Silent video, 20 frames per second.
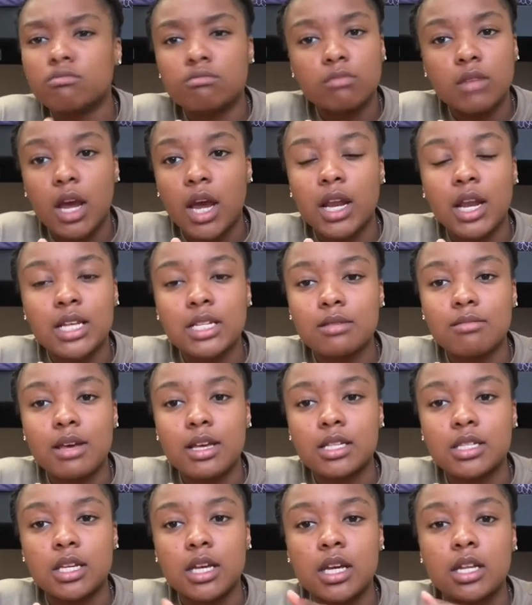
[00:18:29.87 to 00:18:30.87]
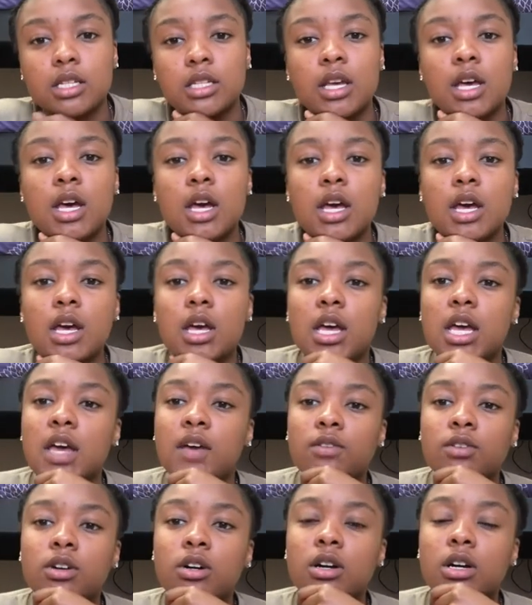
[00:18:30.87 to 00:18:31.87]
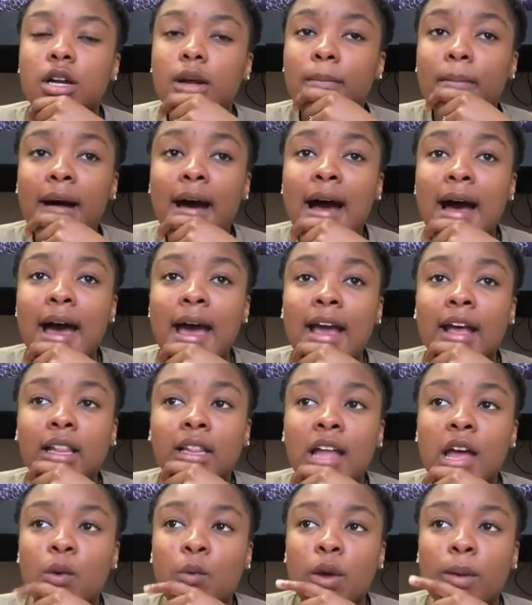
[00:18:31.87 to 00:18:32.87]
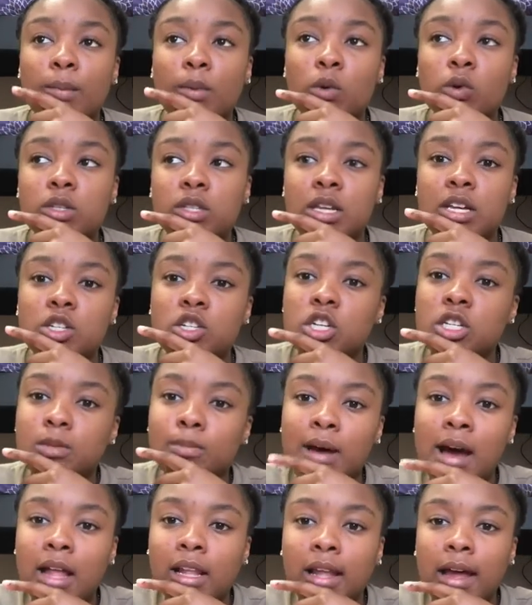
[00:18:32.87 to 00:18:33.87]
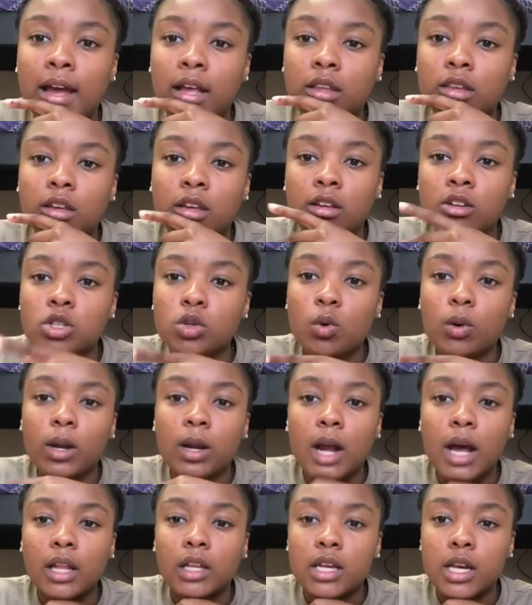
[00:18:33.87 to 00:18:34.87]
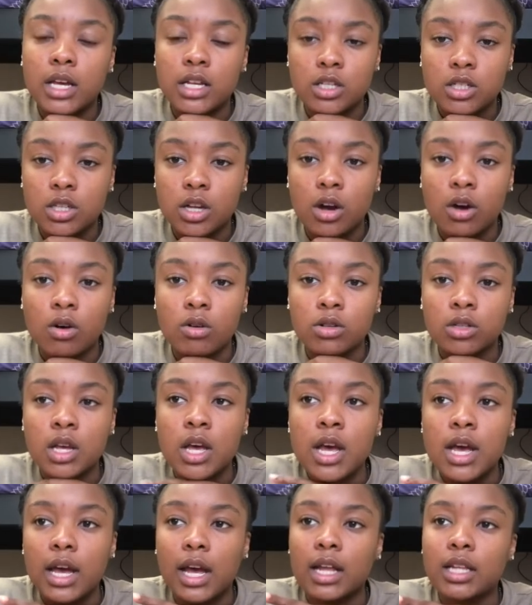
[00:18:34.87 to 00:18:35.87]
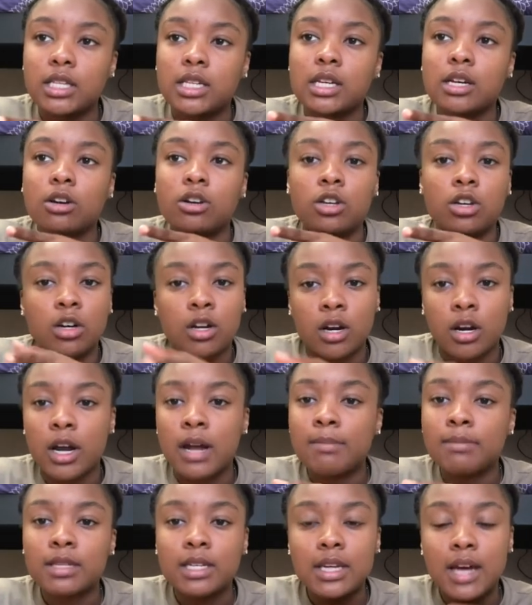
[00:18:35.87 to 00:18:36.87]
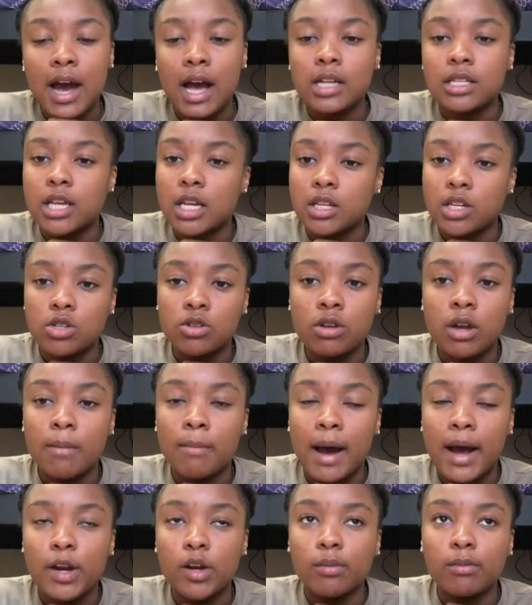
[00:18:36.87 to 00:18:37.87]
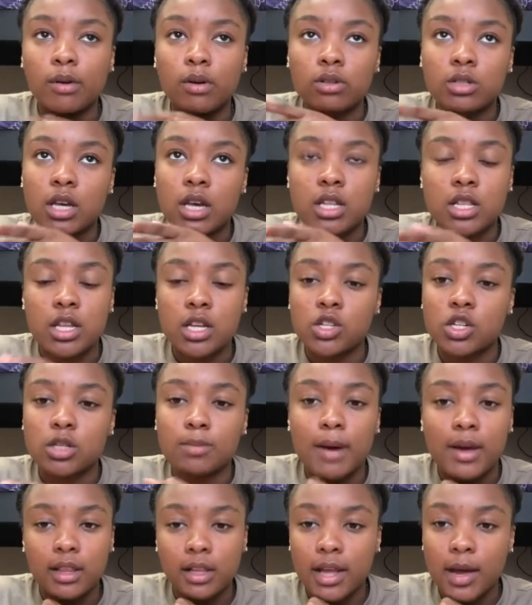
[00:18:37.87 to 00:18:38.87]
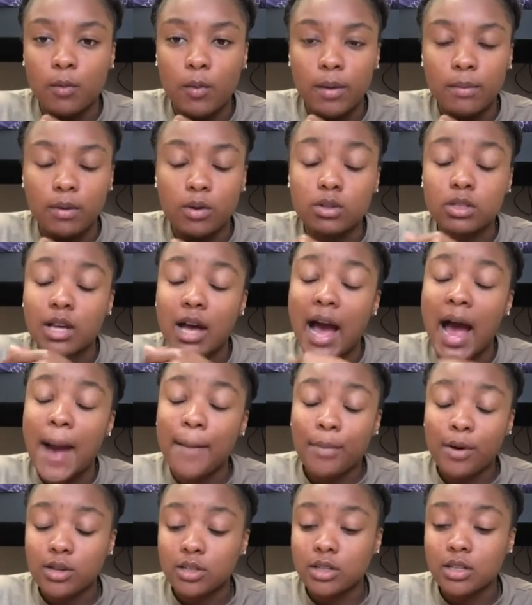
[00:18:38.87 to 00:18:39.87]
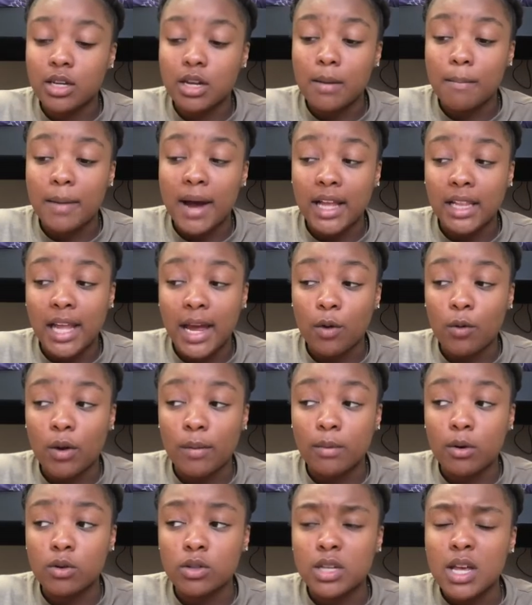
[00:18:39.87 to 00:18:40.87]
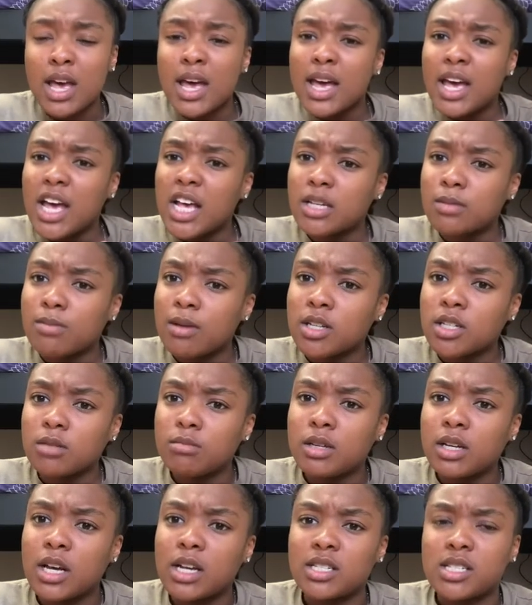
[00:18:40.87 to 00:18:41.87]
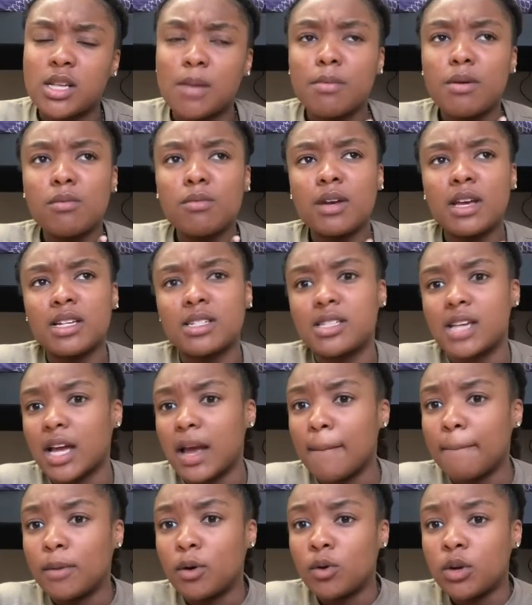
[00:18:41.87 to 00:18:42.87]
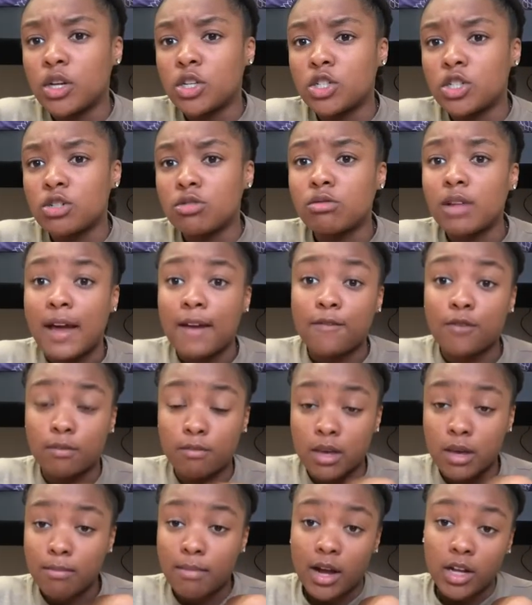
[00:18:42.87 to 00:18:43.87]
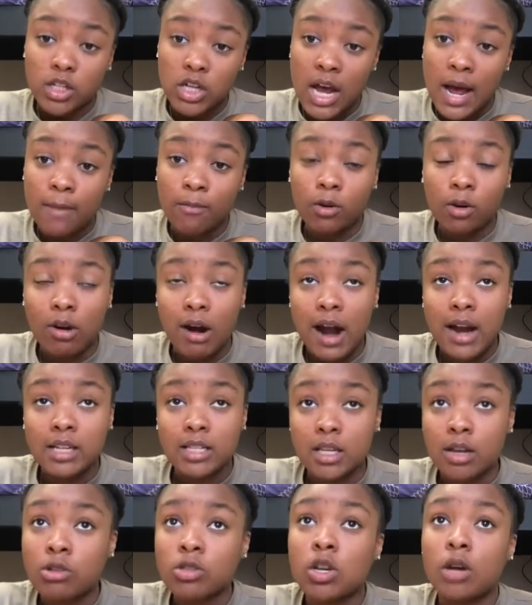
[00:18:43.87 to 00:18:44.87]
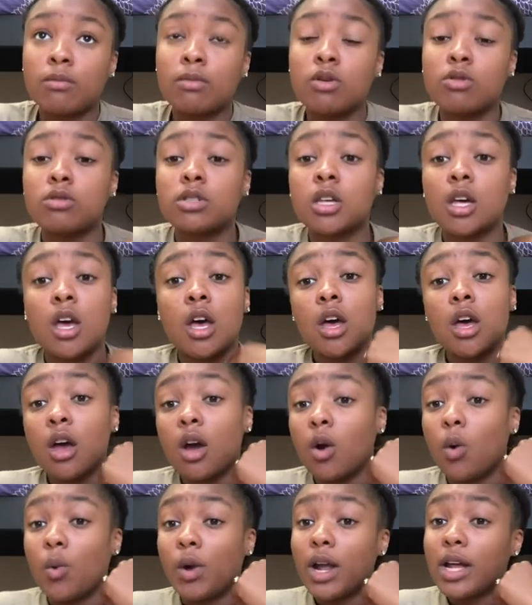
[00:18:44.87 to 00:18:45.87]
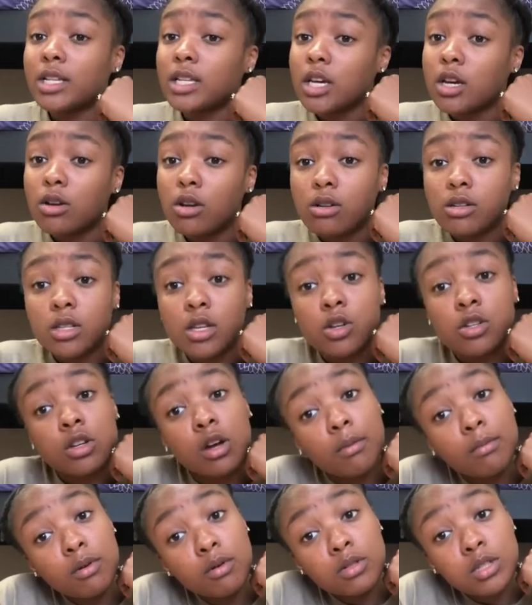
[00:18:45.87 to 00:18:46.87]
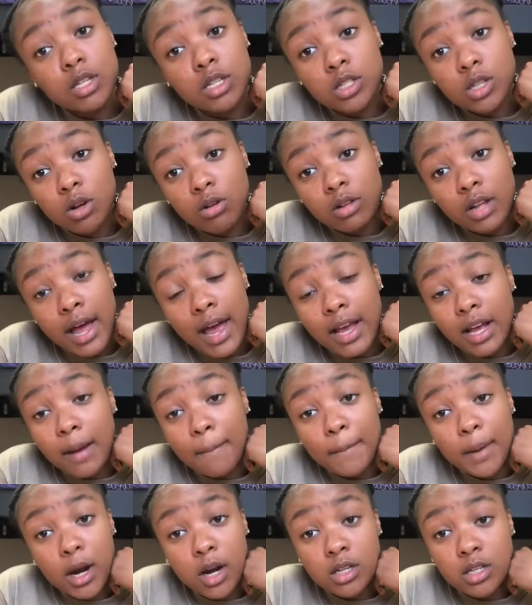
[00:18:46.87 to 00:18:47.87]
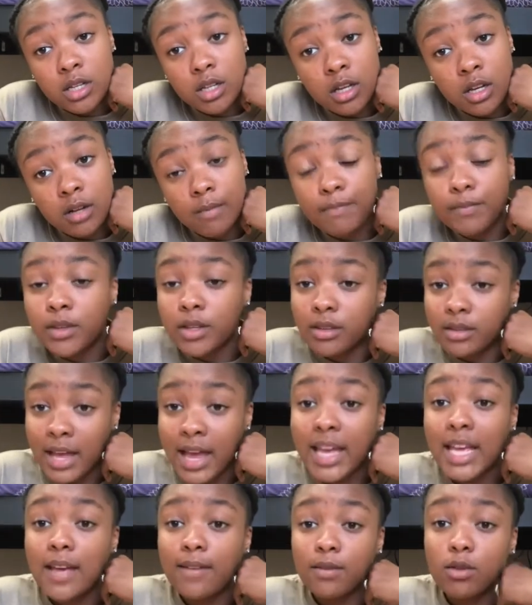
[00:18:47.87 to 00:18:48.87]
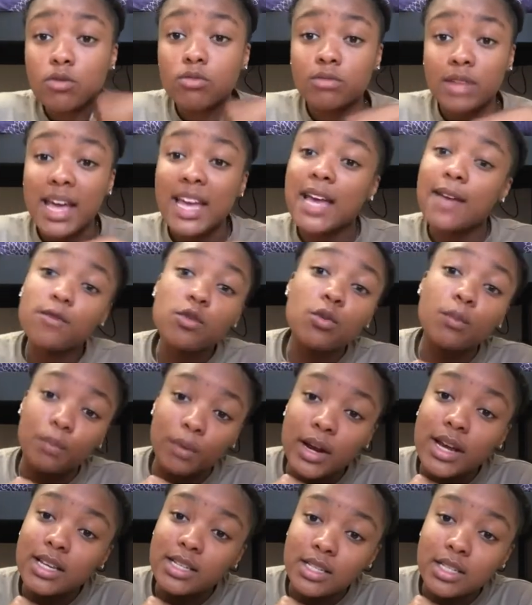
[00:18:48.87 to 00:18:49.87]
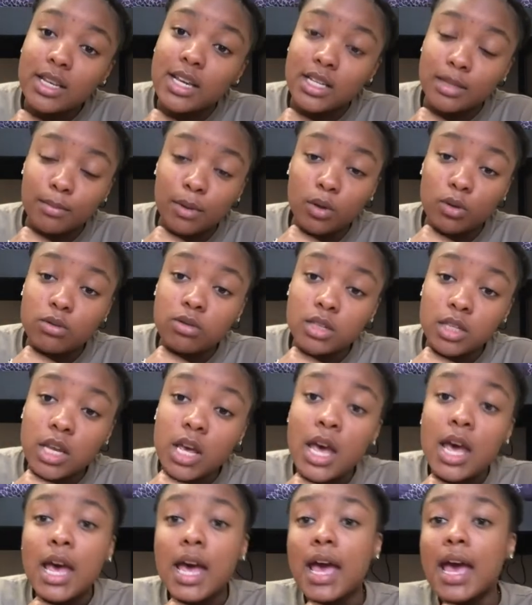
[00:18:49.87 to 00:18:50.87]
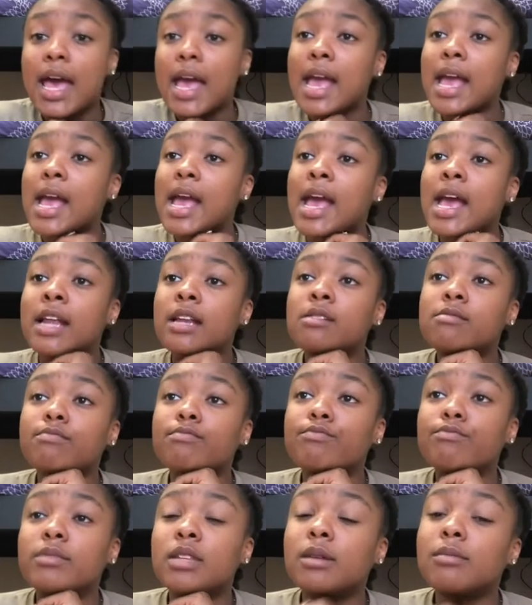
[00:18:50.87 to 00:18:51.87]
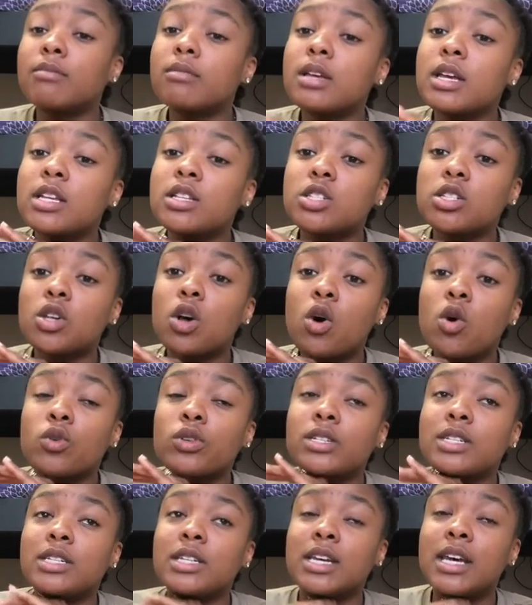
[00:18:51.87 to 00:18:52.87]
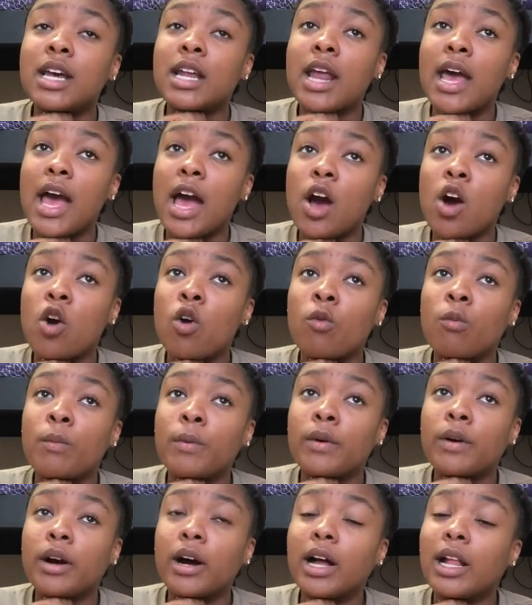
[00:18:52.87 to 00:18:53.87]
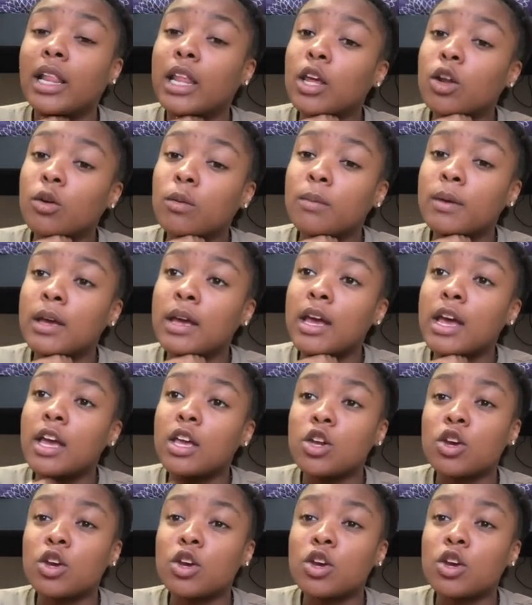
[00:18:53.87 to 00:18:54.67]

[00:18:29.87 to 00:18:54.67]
It doesn't make sense. If you're gonna buy lightweight boots, then just buy like the $20 insoles until your MTI says that you can buy new boots, and then just buy the lightweight boots. I personally didn't buy lightweight boots, especially because some people get second boot issue. Like for me, my job requires steel toe boots. When I tell you those steel toe boots is so light compared to they give you bricks as boots, and them insoles did help a little bit.